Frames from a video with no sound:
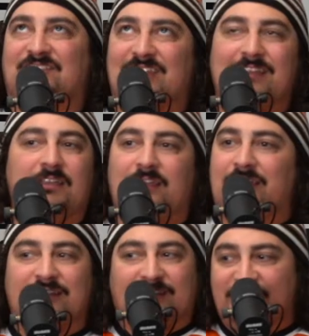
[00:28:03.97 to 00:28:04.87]

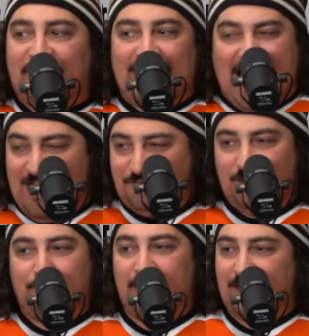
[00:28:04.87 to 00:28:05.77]
he doesn't have to
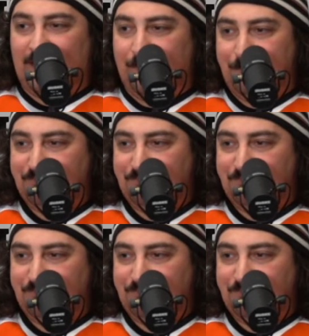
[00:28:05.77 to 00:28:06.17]
be